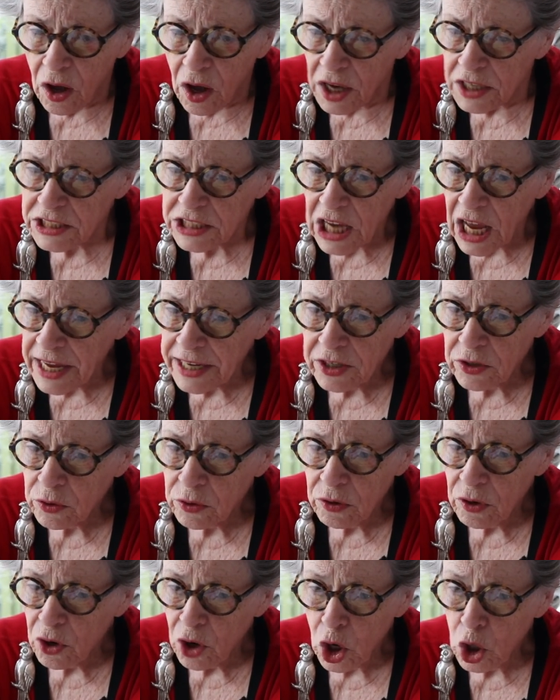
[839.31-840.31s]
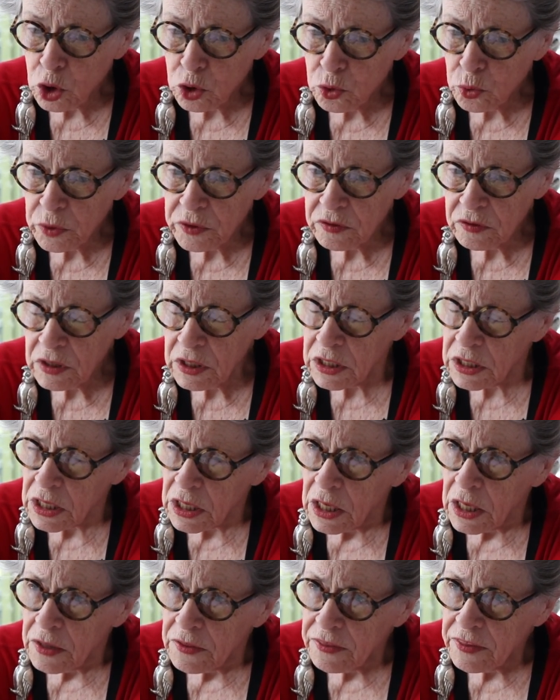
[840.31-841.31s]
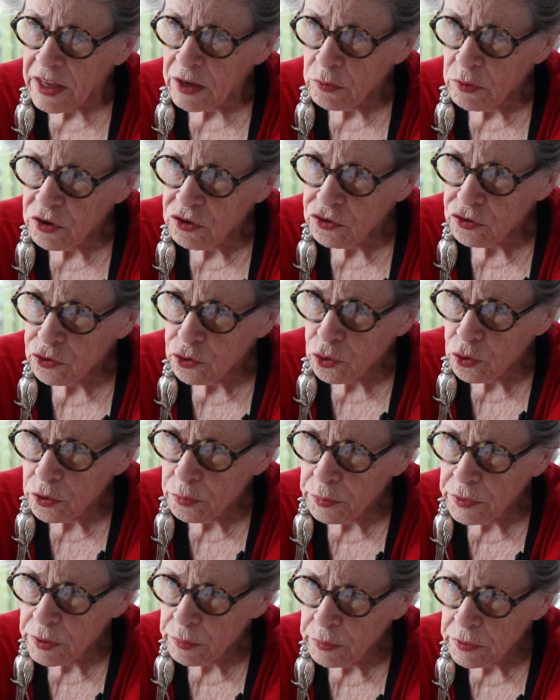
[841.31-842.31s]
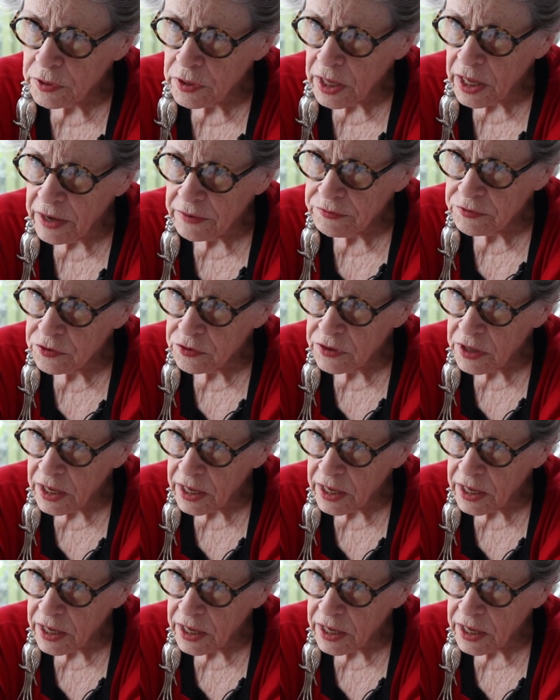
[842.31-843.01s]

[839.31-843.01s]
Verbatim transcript: a diner or a haute cuisine, they restore people after the